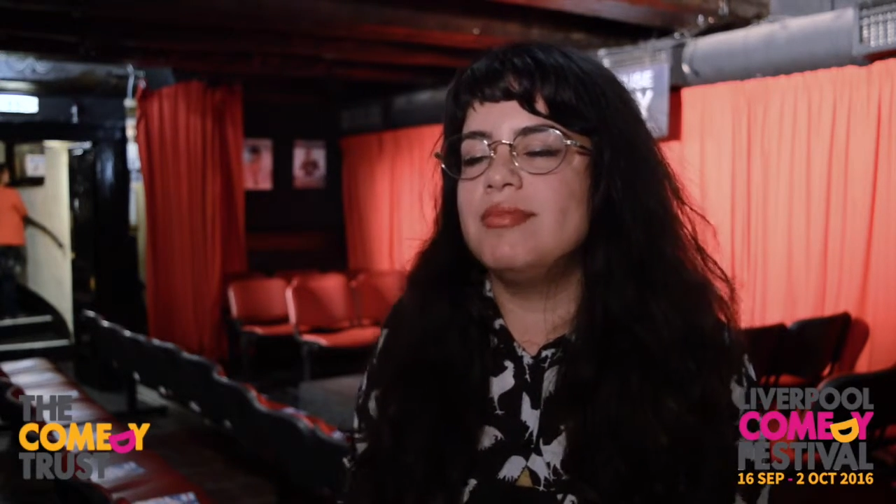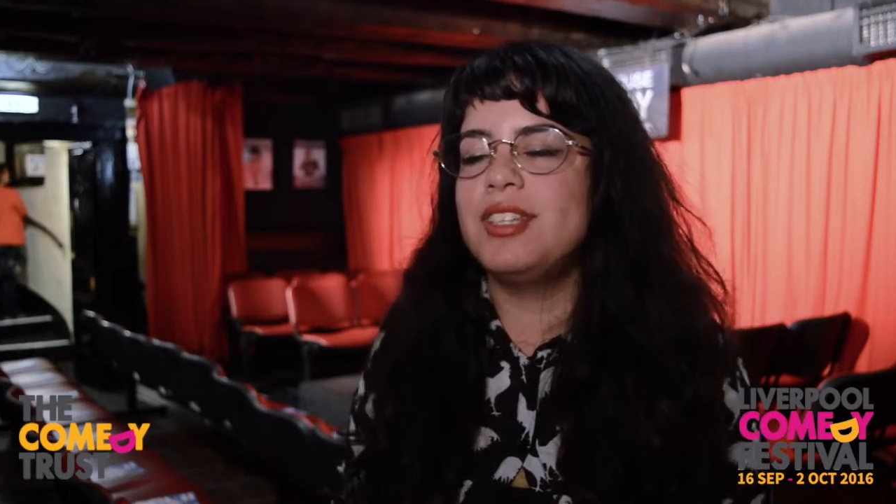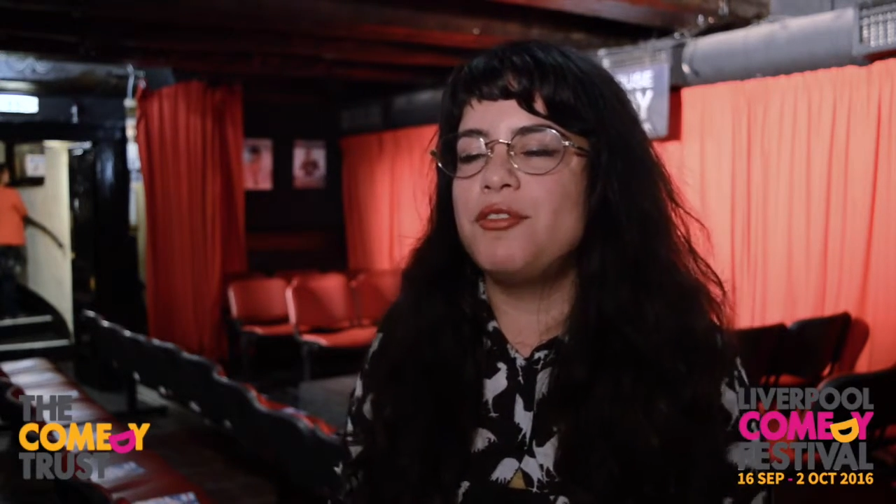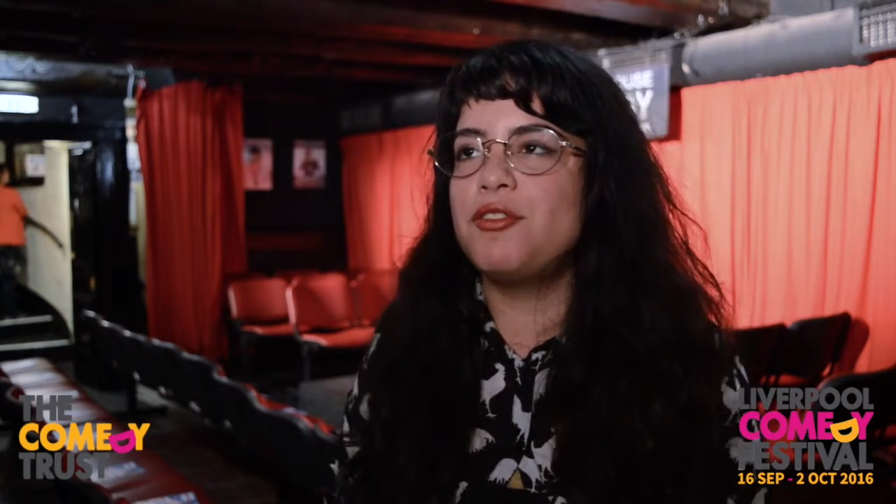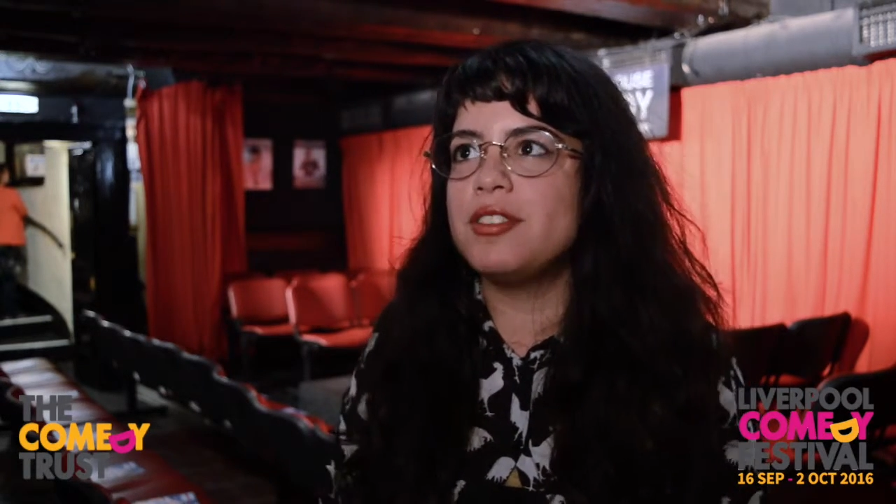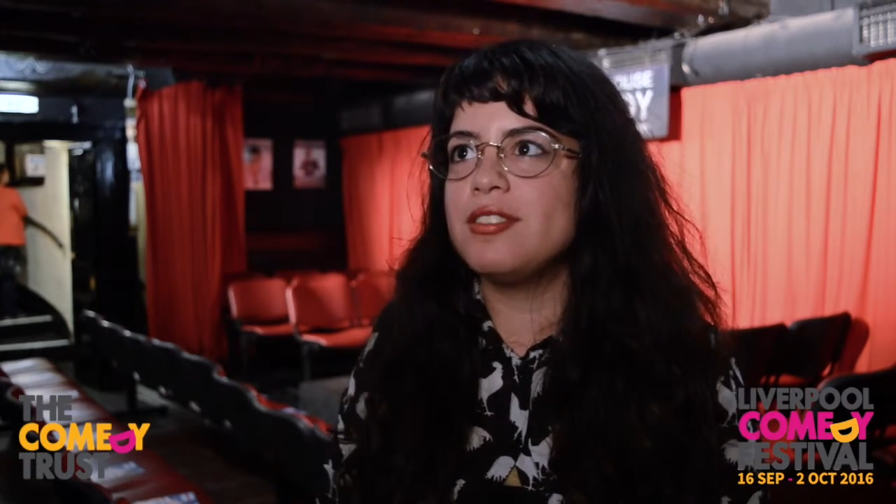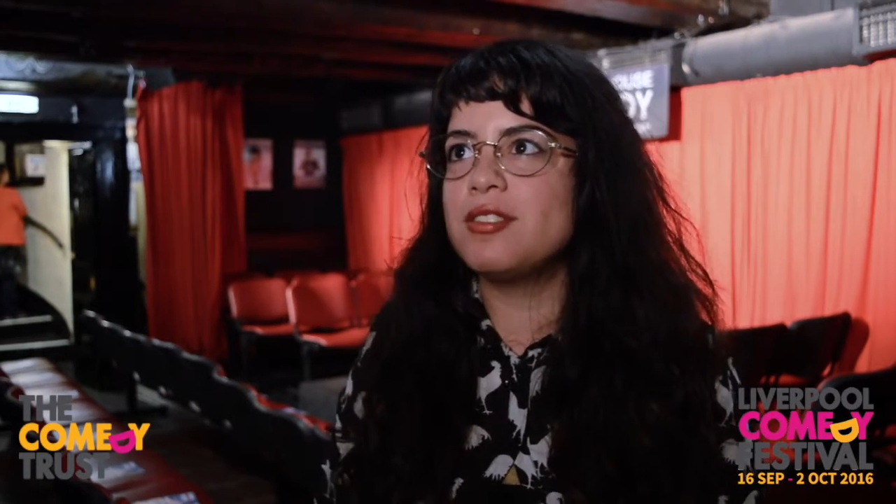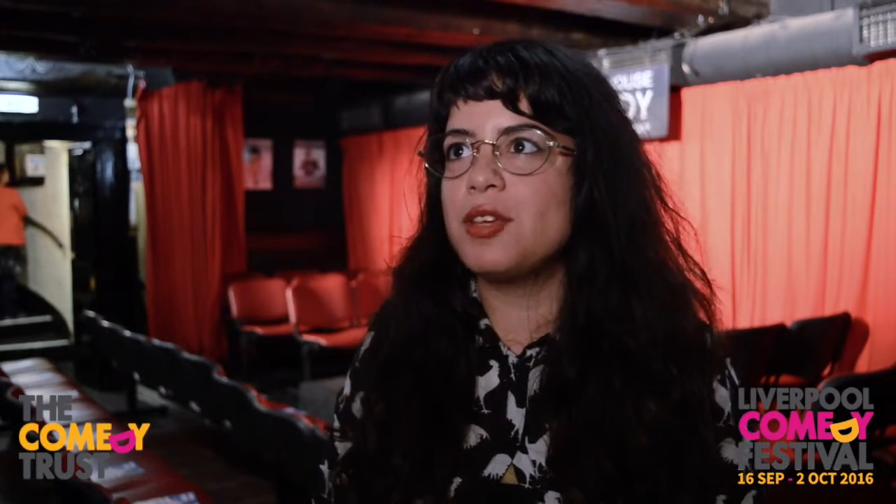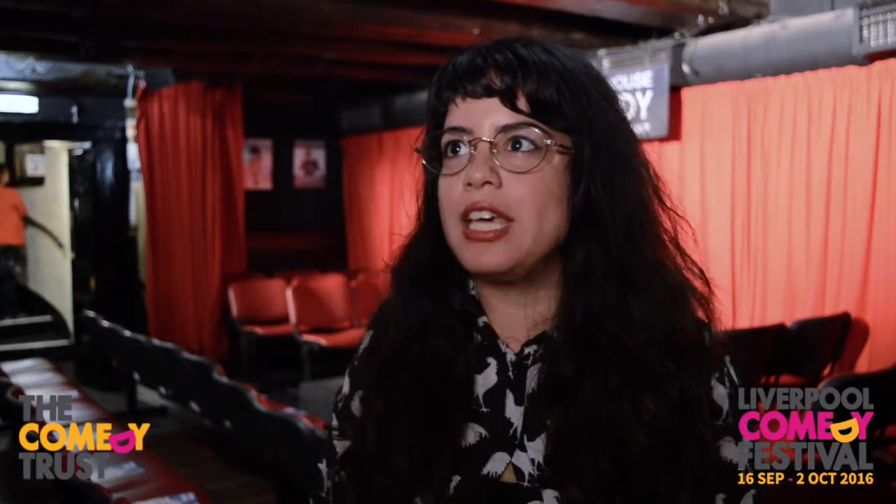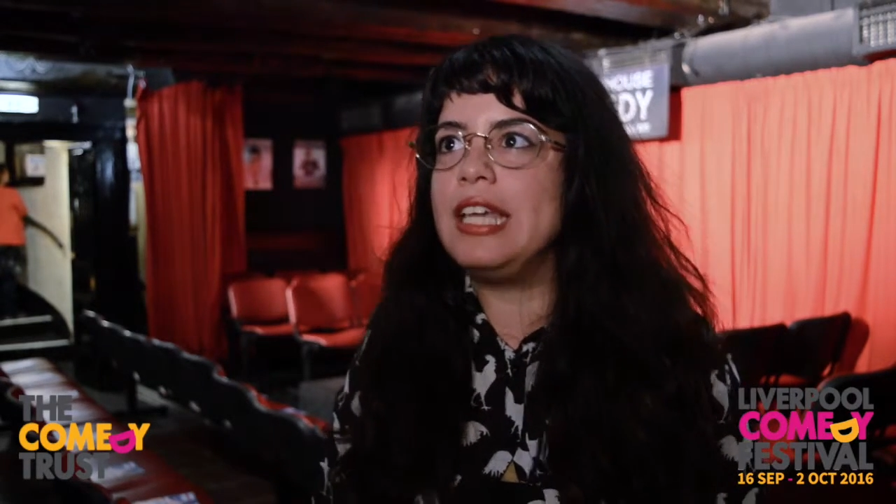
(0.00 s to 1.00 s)
different
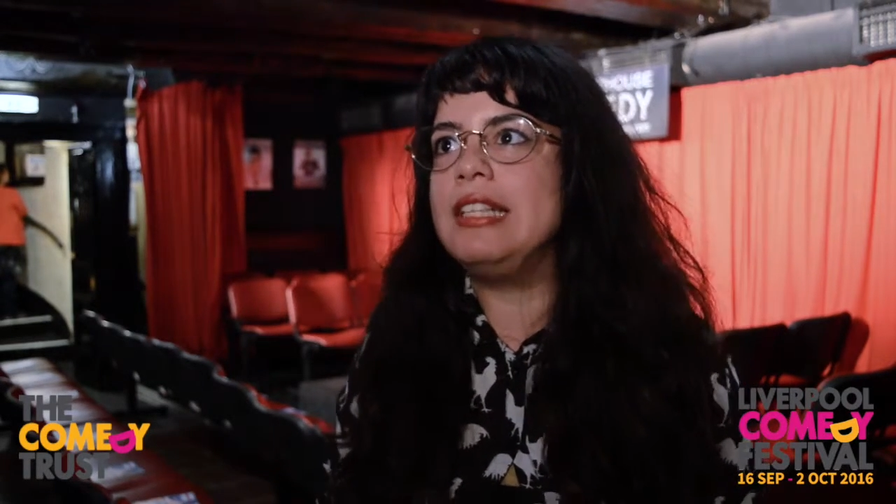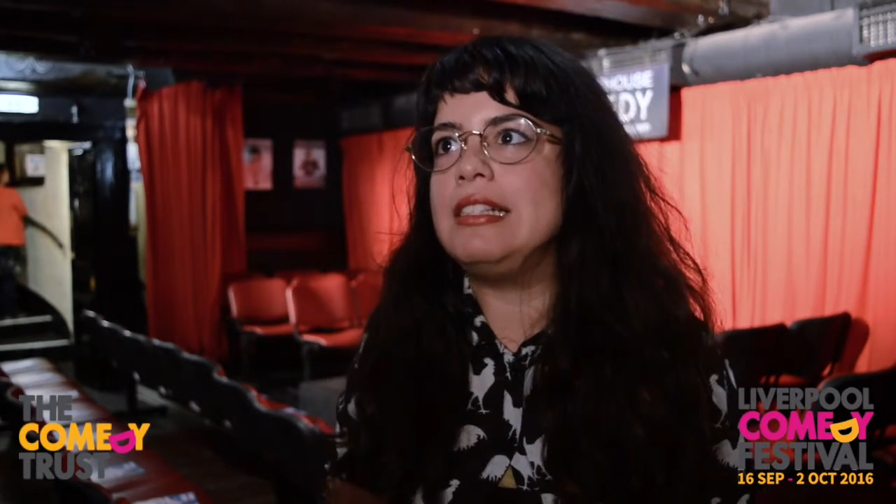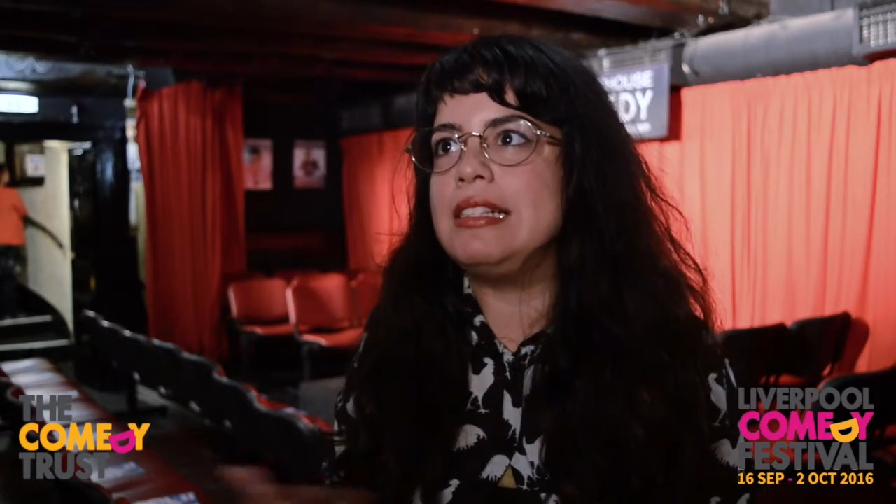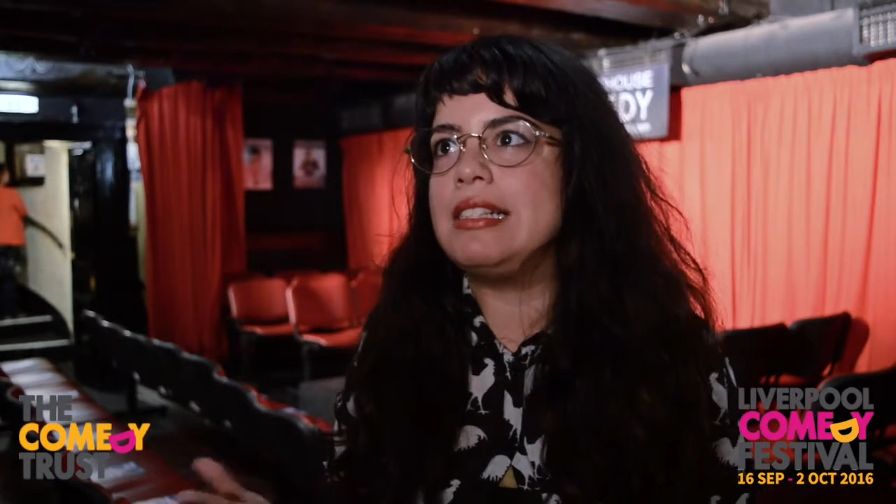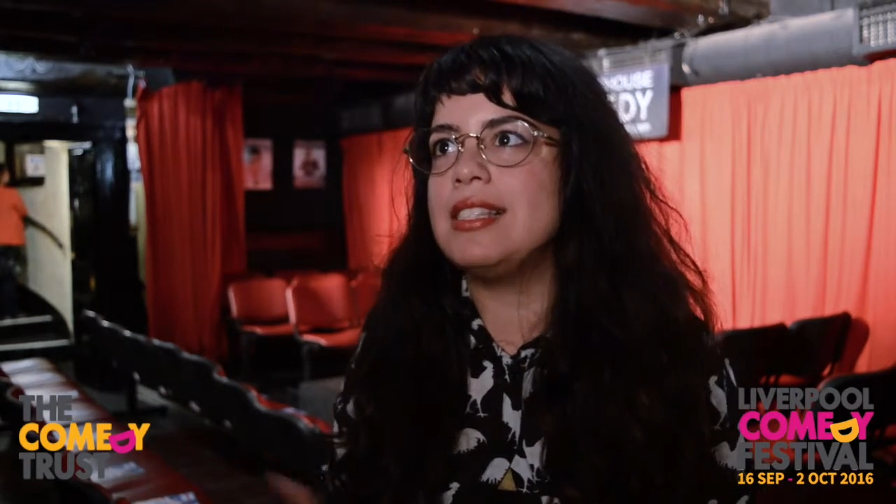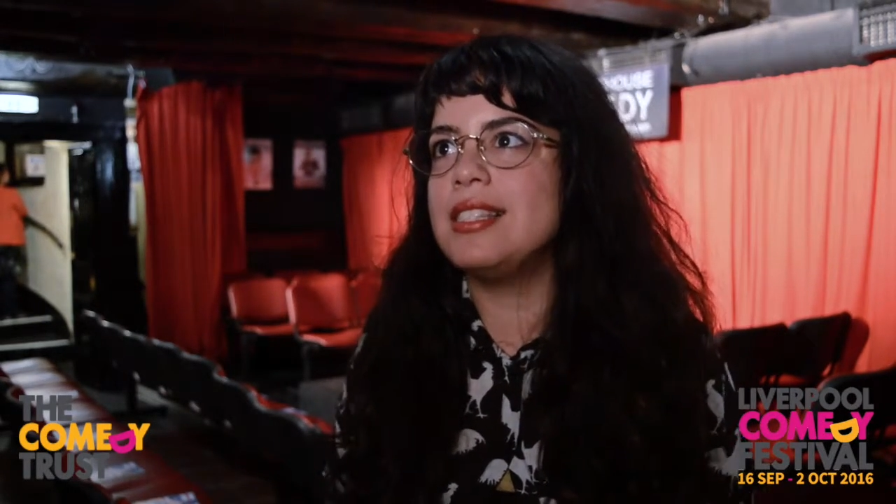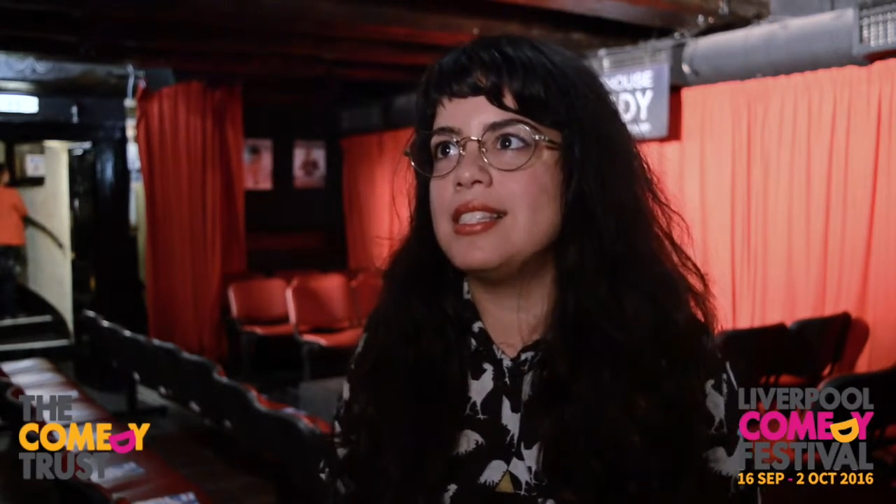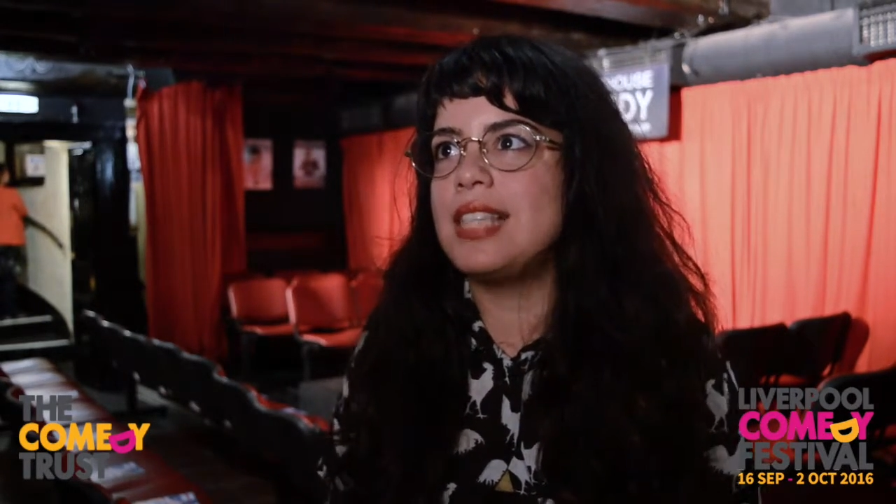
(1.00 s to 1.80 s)
skills